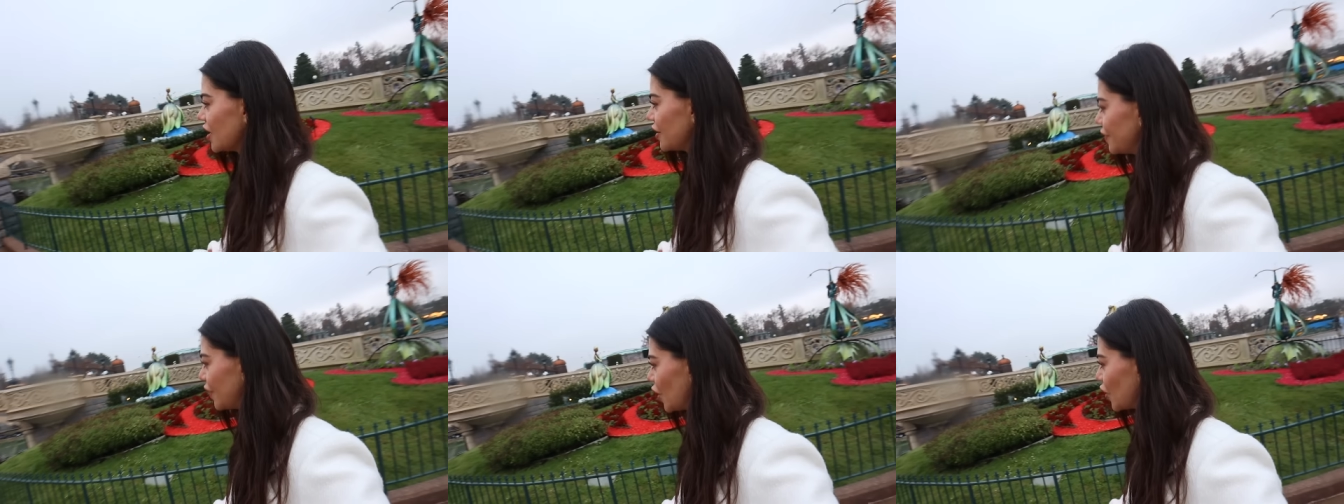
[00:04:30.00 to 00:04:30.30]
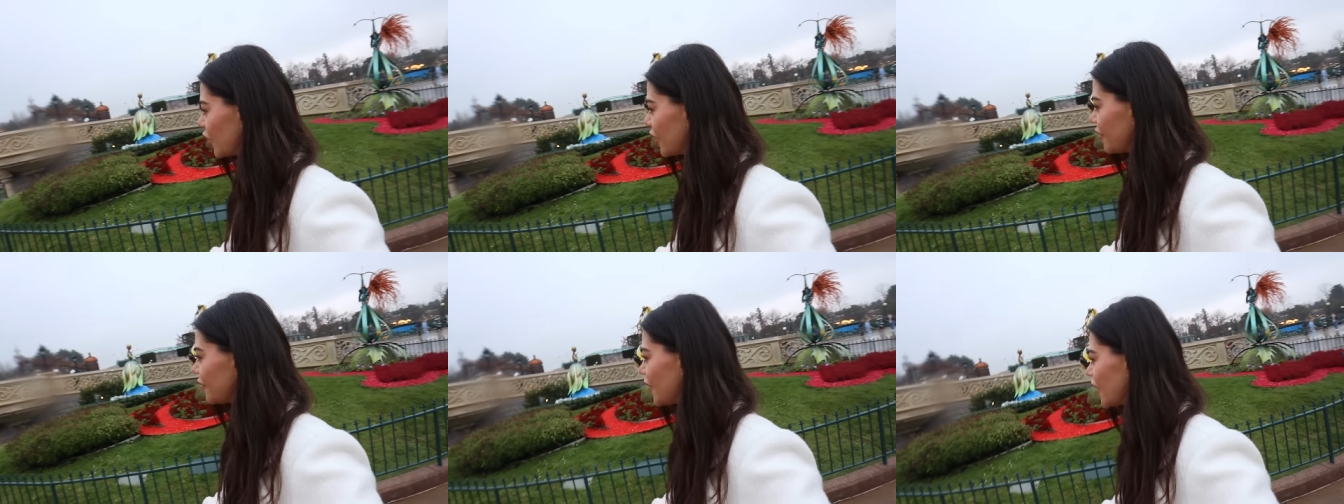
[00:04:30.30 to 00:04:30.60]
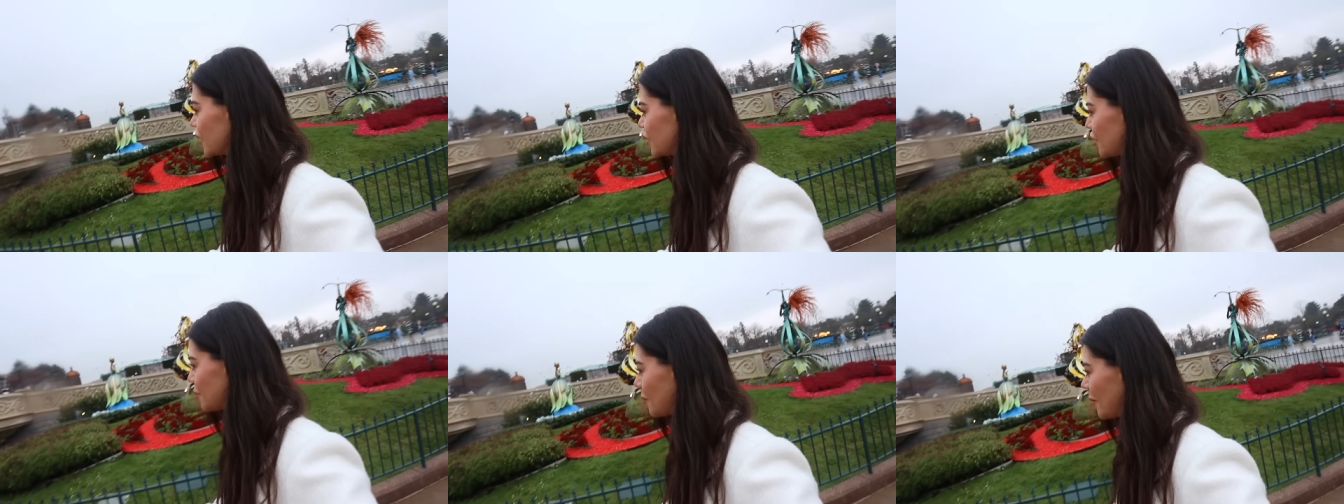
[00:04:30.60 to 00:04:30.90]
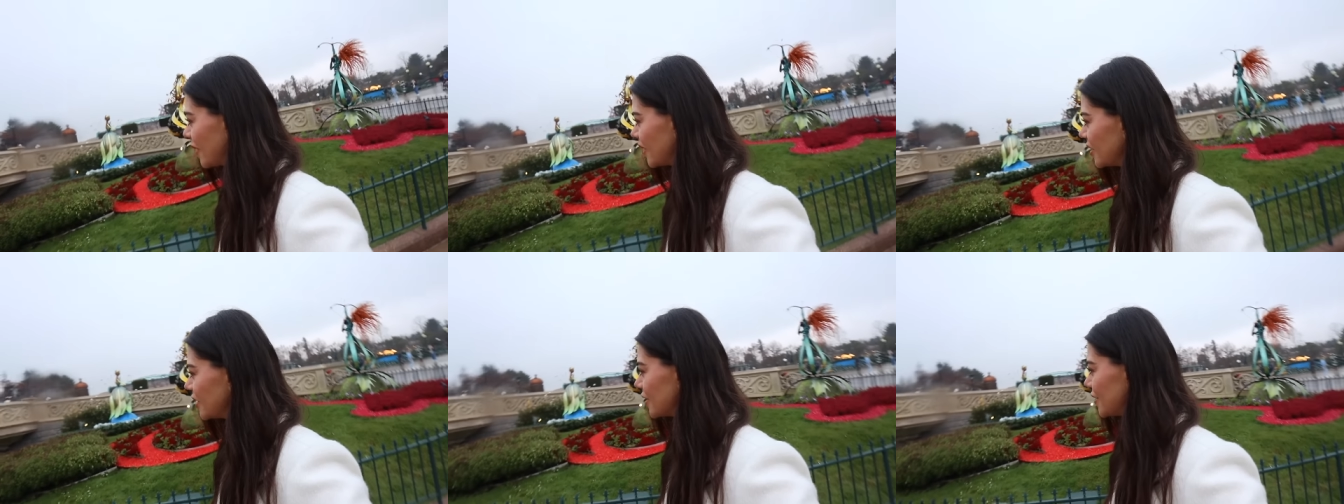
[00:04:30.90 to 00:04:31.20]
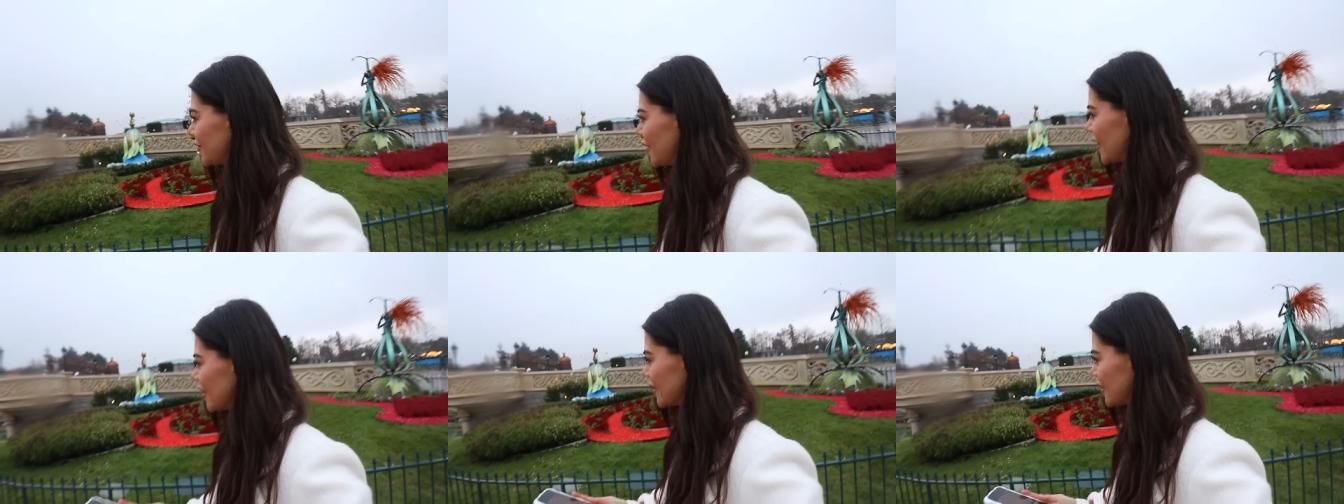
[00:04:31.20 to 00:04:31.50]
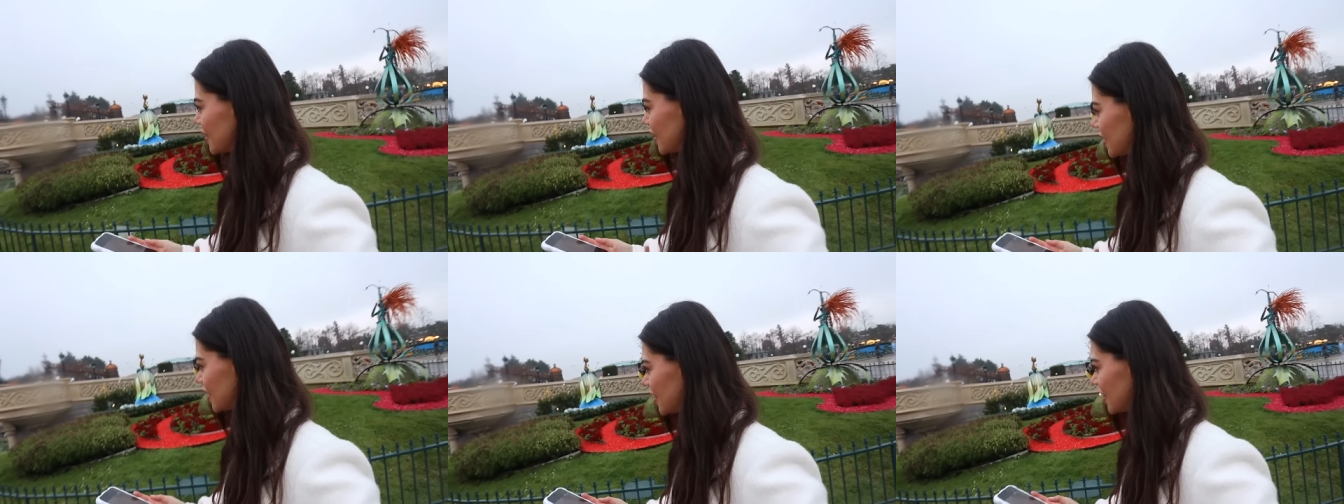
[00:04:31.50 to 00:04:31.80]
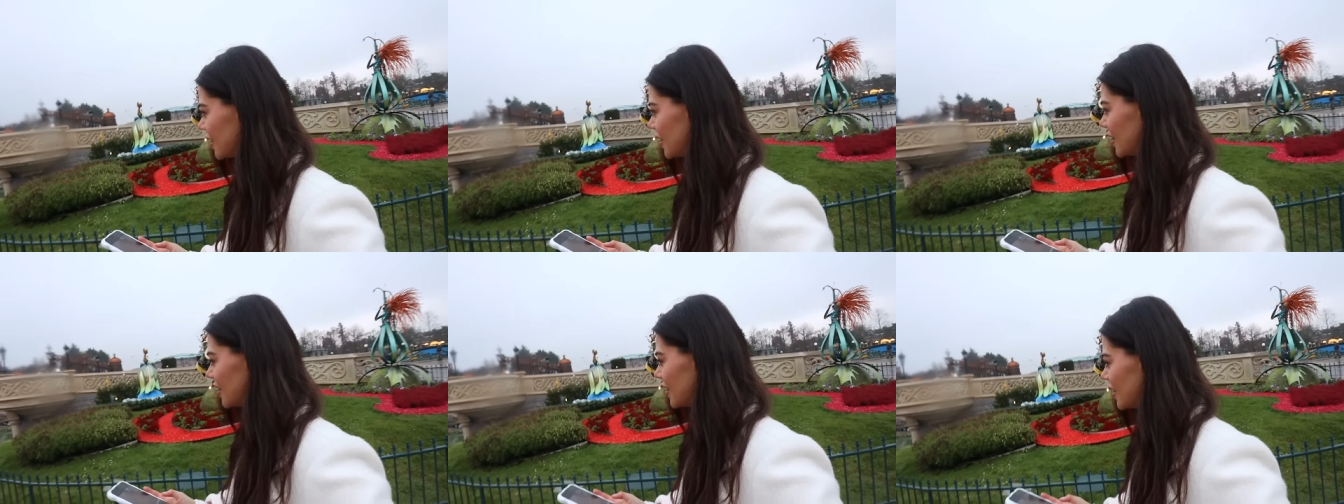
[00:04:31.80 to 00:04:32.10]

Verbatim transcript: you vlogging first or pictures first? Ready for my